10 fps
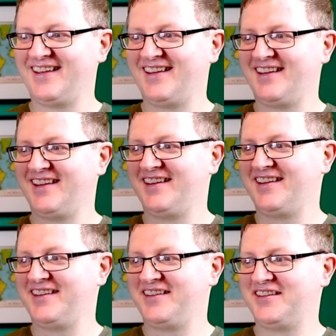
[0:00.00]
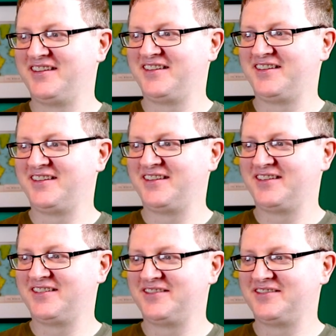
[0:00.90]

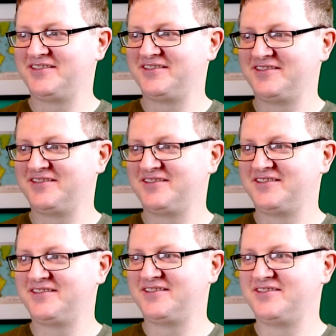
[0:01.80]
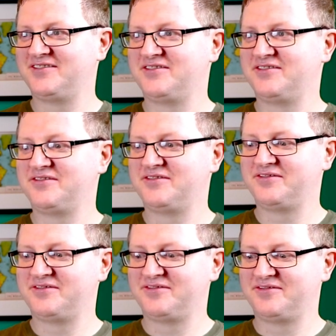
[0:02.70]

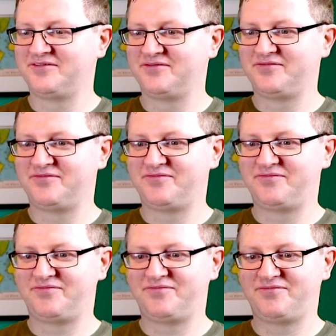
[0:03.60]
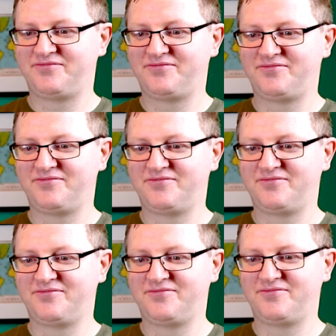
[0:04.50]

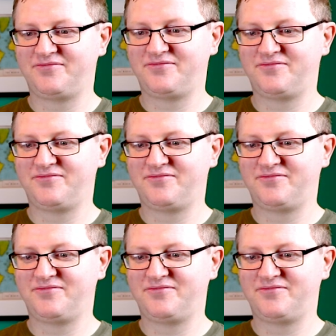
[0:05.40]
(silent)